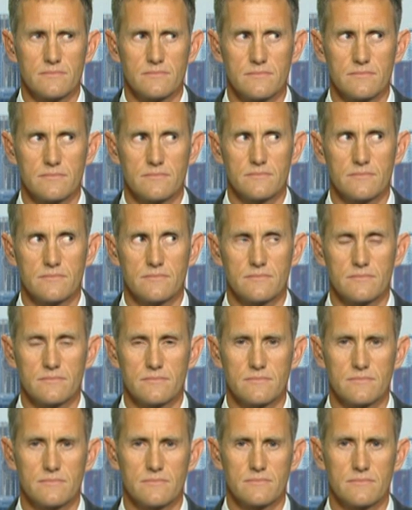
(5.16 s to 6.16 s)

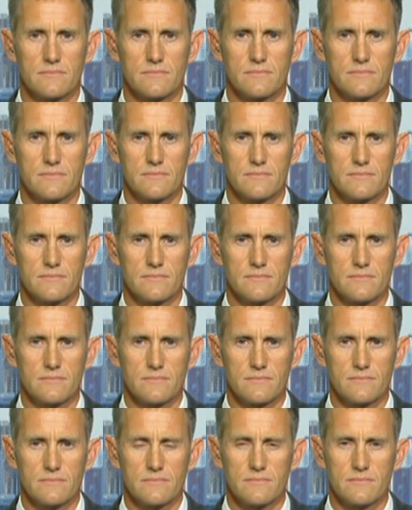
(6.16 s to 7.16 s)

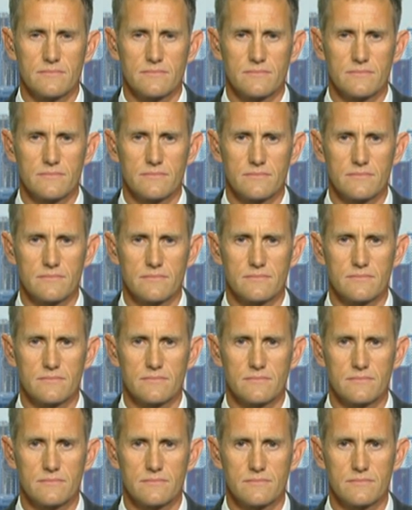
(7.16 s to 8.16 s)

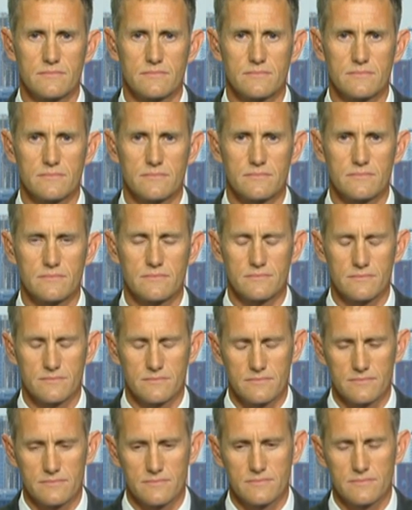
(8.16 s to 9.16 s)

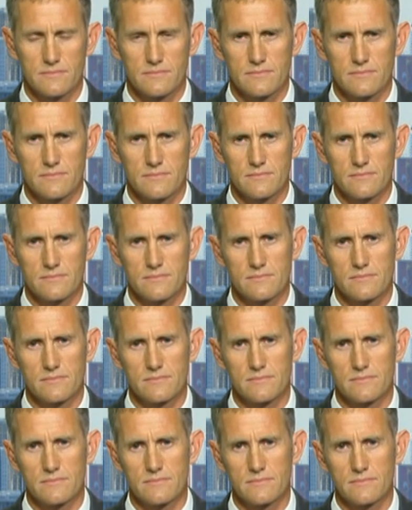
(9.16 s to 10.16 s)

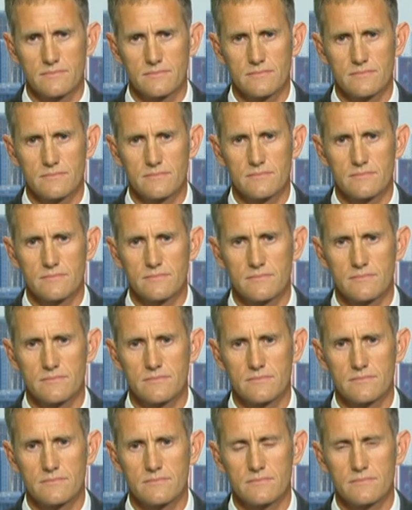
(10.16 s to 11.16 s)

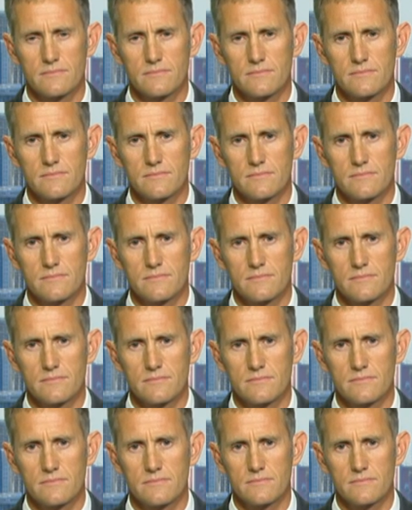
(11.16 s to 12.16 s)

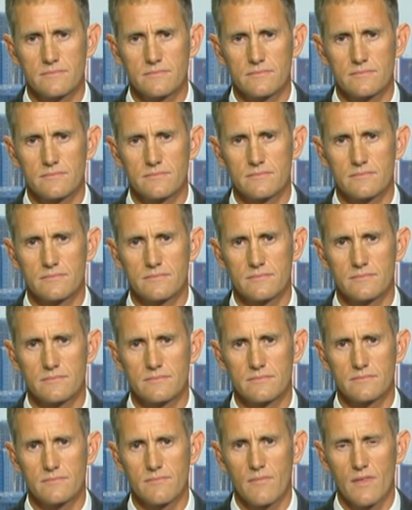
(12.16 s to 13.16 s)
[no speech]